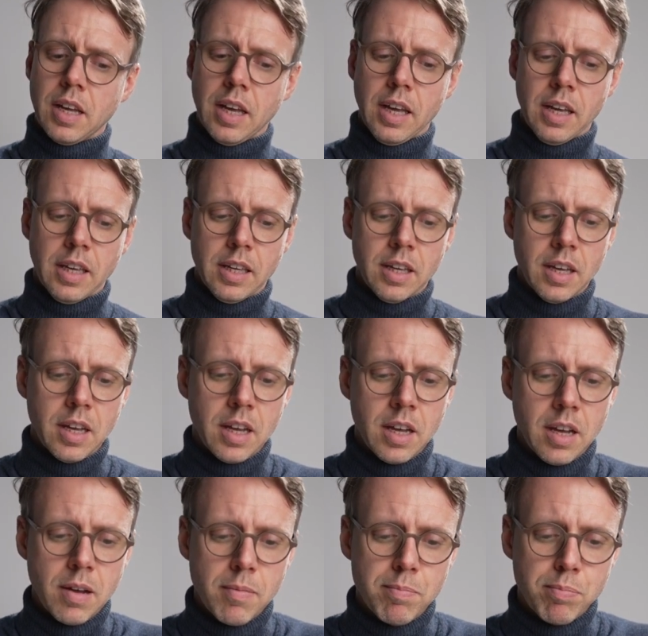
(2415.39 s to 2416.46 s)
a
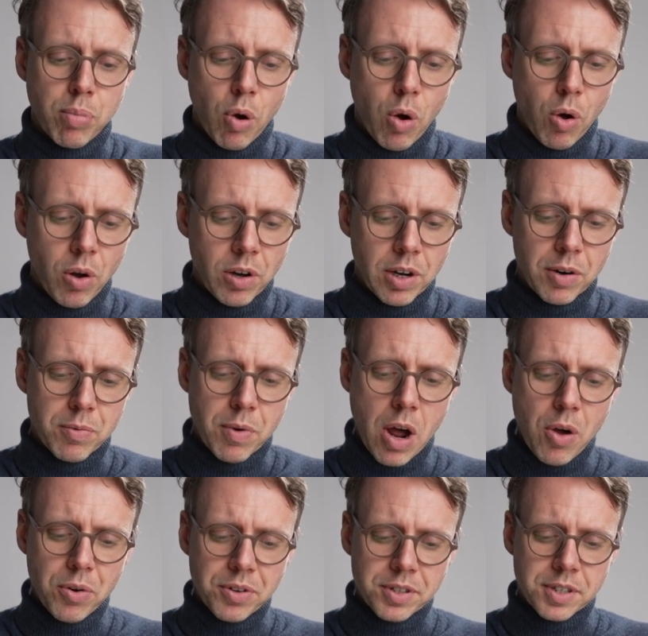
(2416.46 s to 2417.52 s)
ball
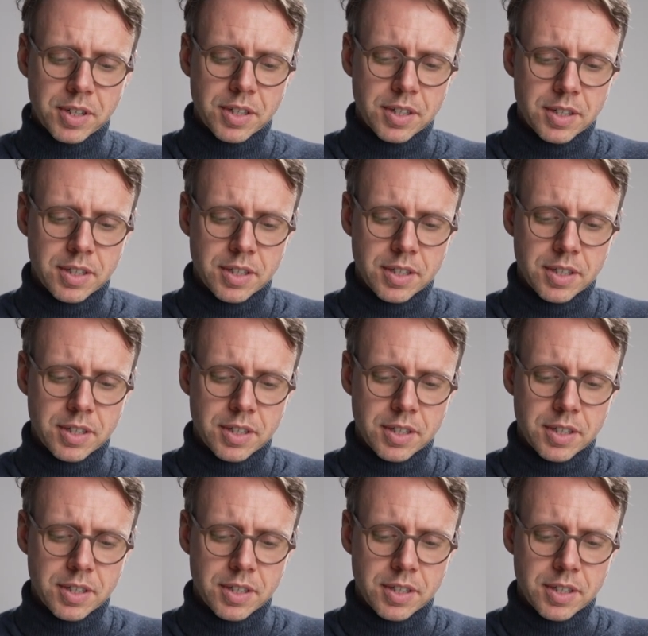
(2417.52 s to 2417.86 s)
around